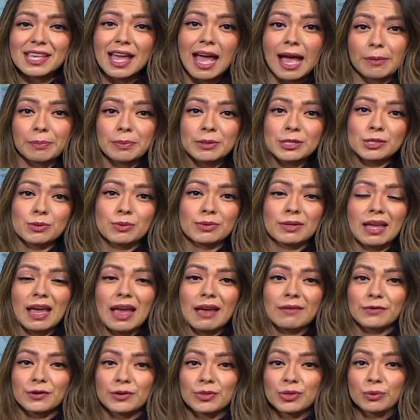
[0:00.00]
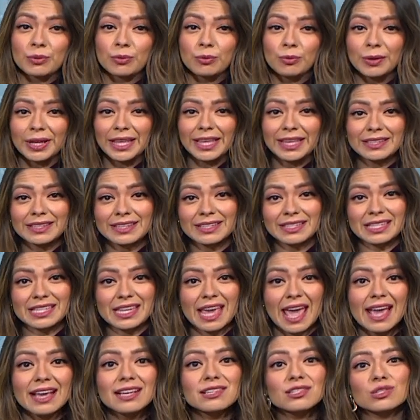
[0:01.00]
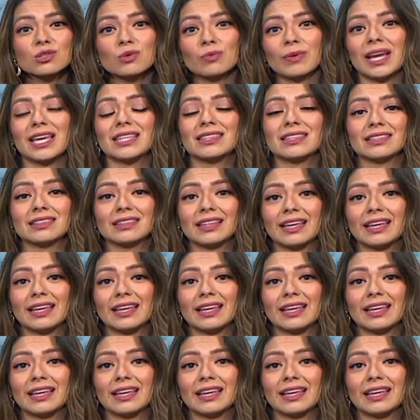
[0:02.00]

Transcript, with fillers: happens whenever the wind takes away the